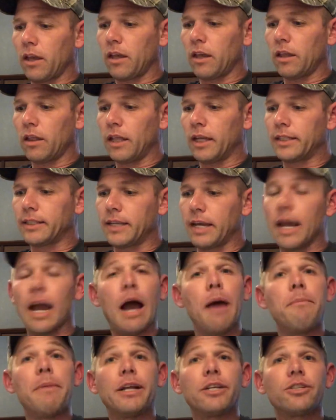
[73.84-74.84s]
Let's see,
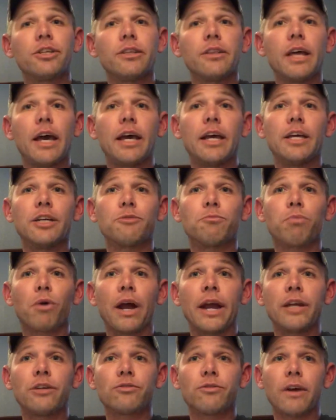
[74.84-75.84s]
I mentioned that his
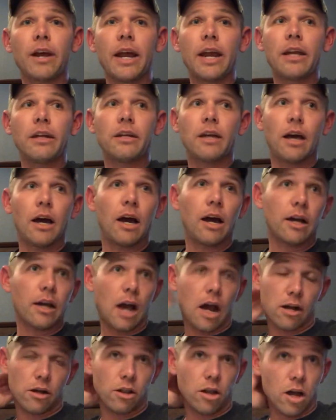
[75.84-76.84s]
brain drain
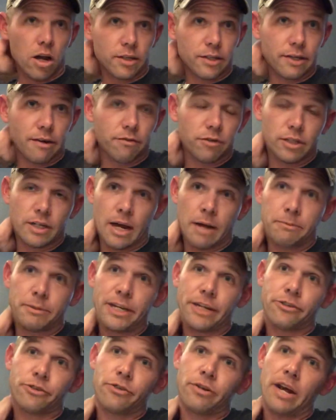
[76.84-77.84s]
got clogged several times
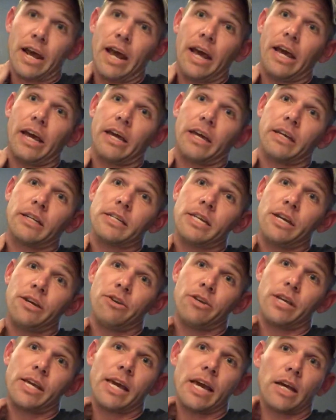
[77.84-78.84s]
yesterday. It continued
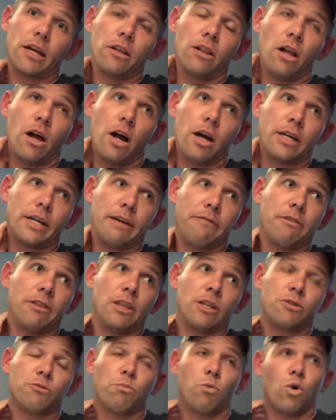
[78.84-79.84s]
to get clogged even
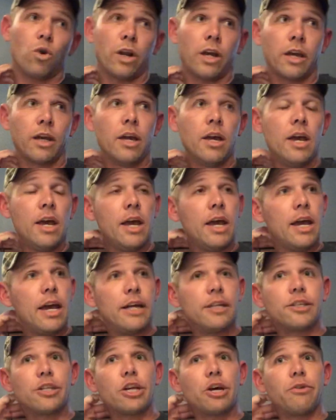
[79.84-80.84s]
this morning.
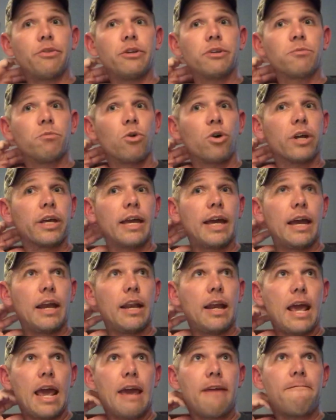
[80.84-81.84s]
And so this morning
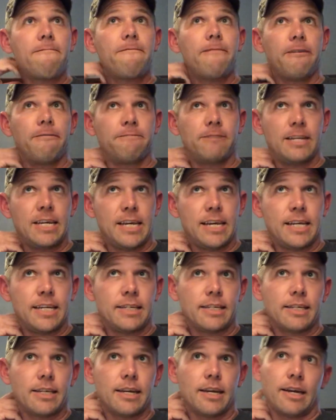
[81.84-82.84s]
at
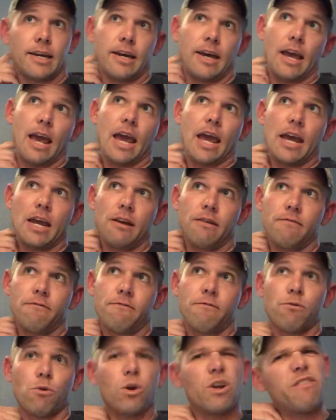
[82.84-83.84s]
8:15 to
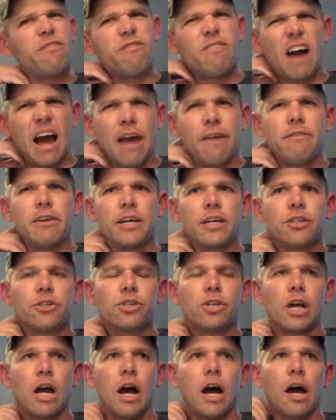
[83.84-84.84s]

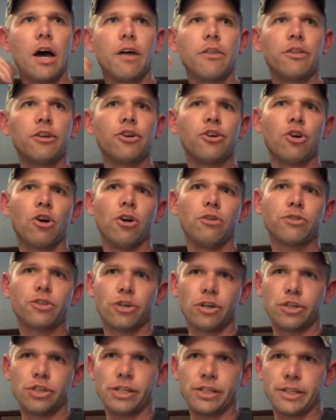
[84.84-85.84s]
8:45-ish, the
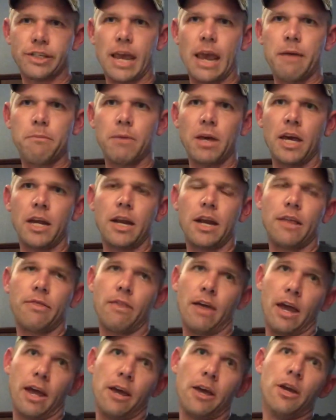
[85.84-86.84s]
neurosurgeons came in
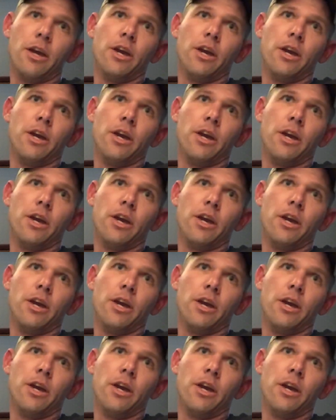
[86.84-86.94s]
and they